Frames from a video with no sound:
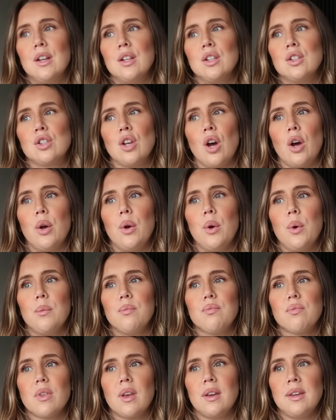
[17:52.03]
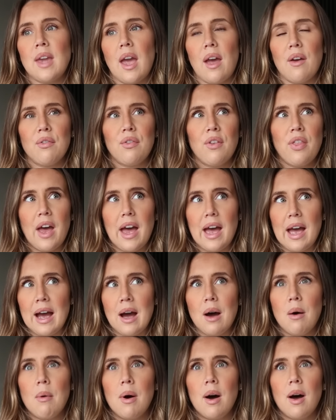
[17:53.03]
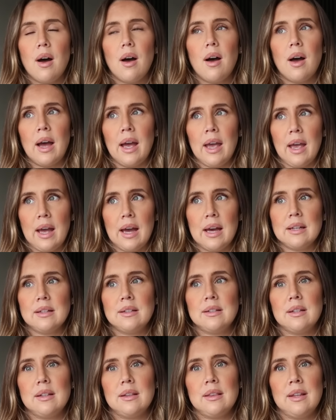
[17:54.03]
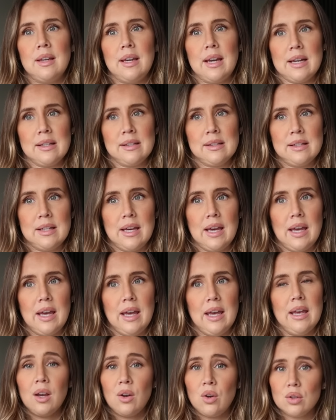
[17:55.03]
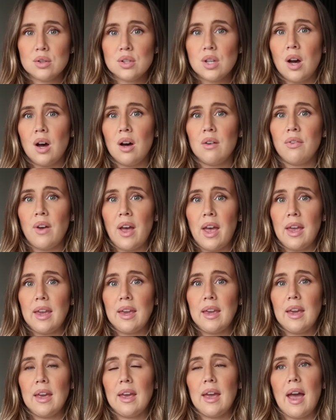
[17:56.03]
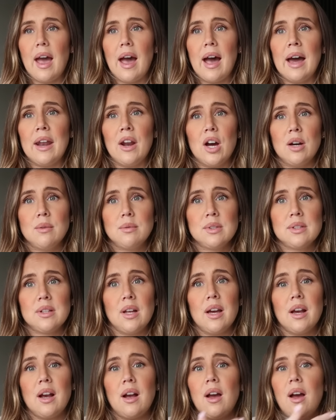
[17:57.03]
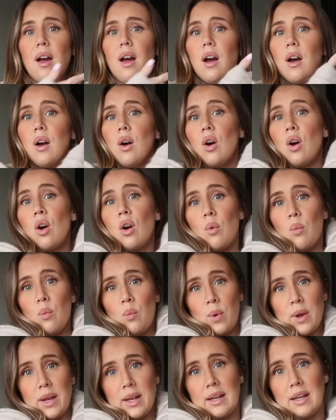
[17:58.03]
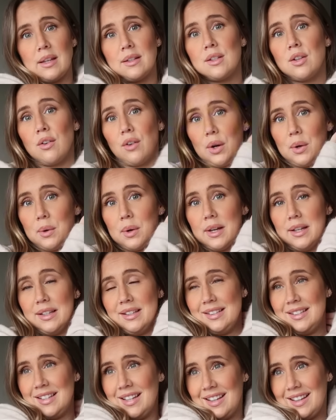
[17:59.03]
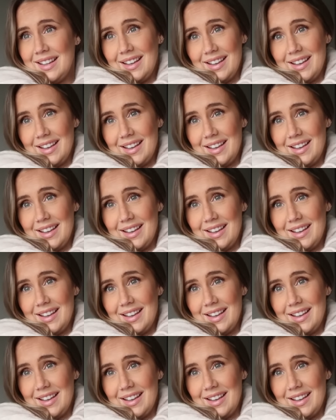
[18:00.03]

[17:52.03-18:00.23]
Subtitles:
So yeah, for that hour I had the gas and air. It got to 8:30 and I was like, we need to request